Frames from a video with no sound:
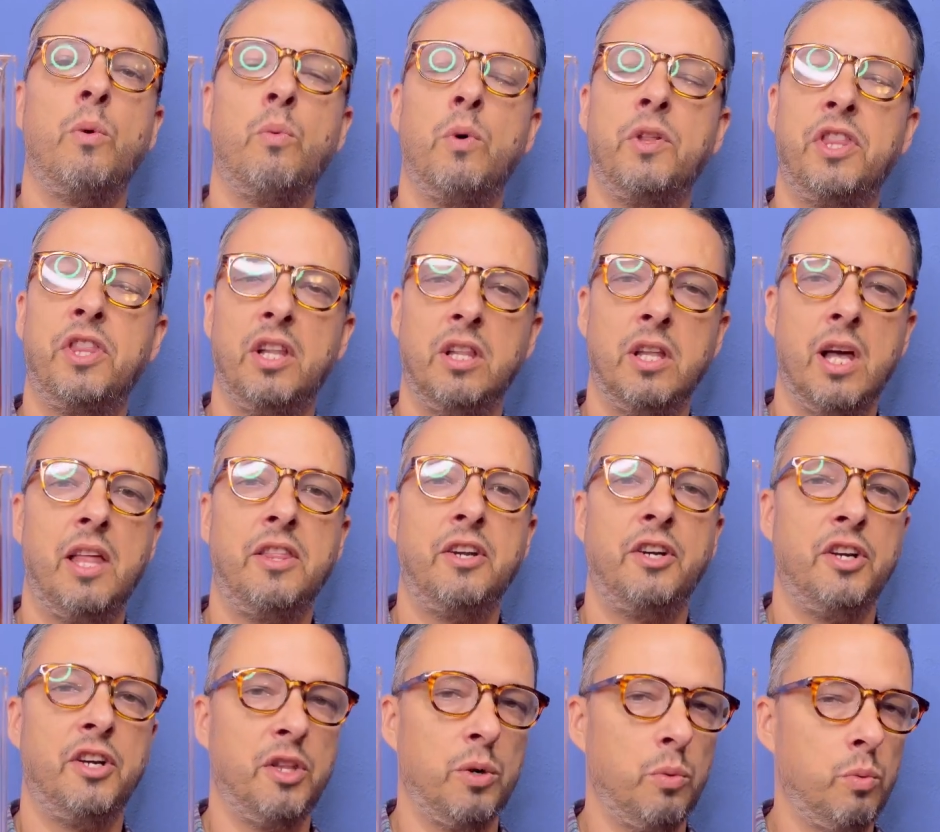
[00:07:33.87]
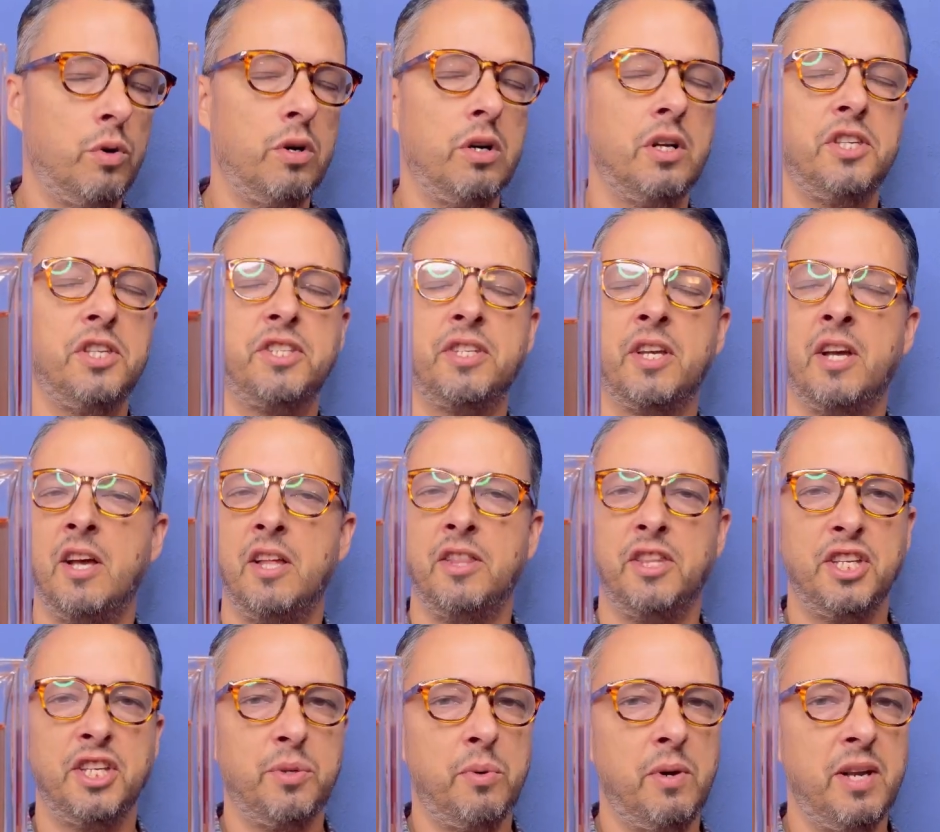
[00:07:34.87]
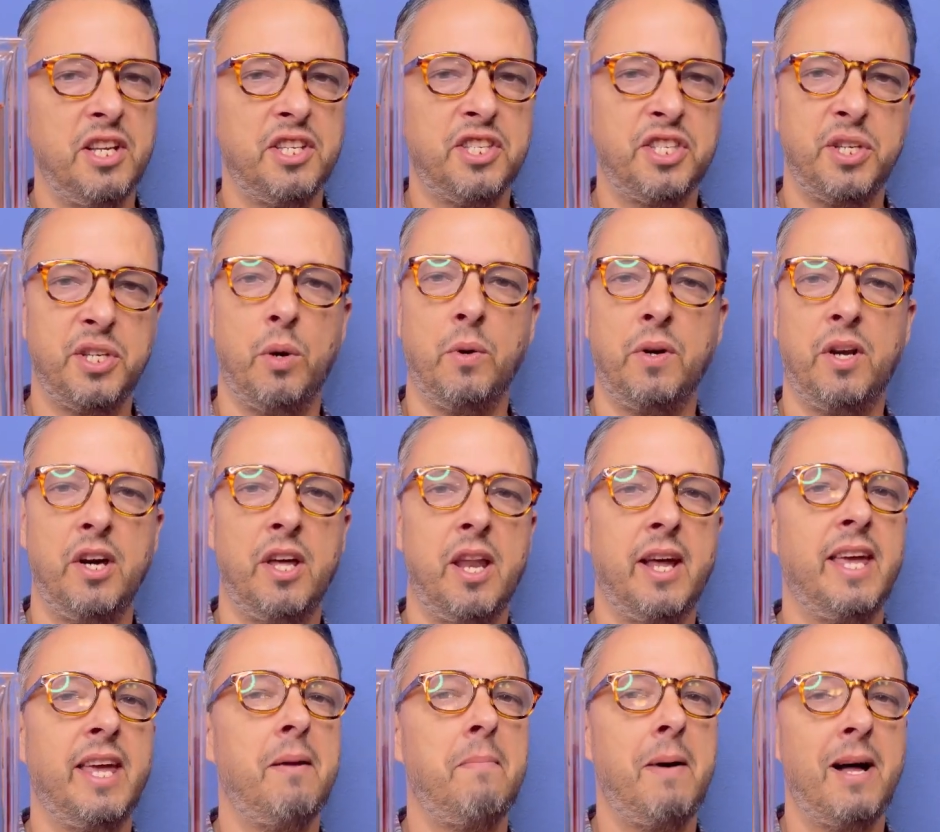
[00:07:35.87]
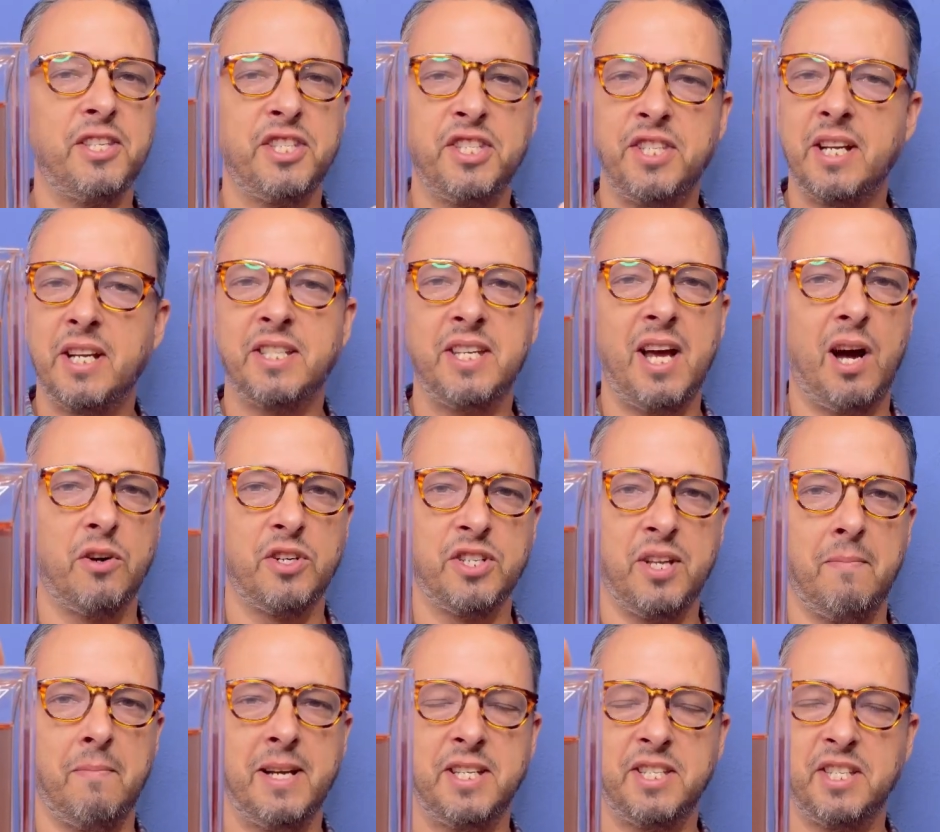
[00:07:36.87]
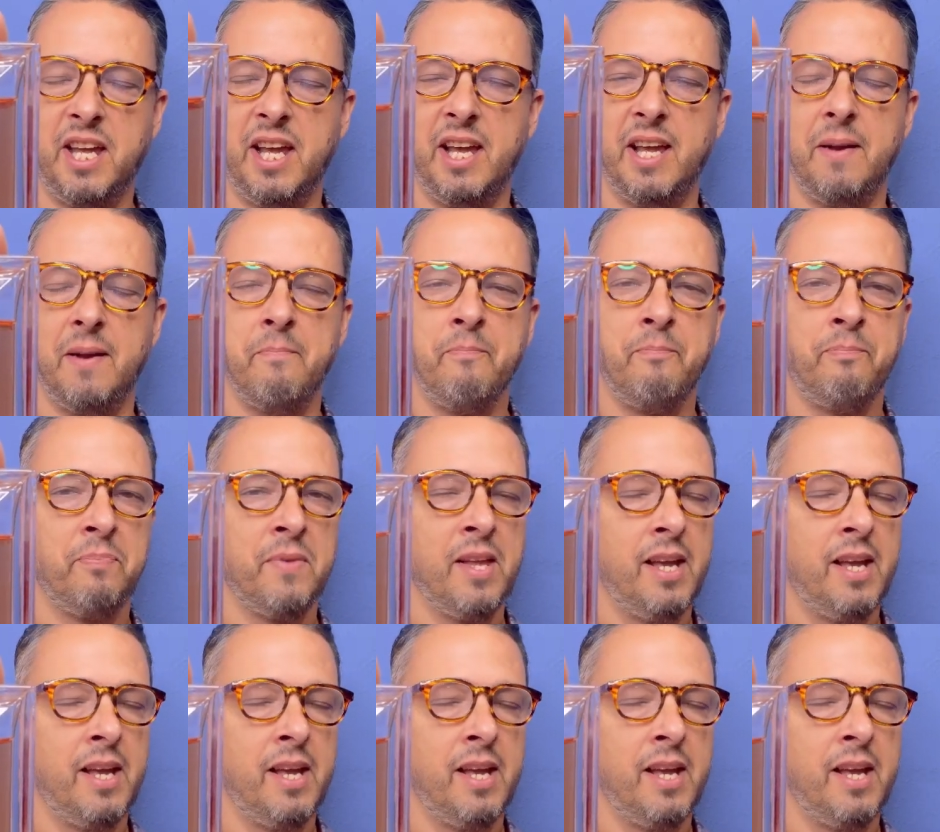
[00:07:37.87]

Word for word: with the leather and the woods. This one is so good. I get about six hours on my skin.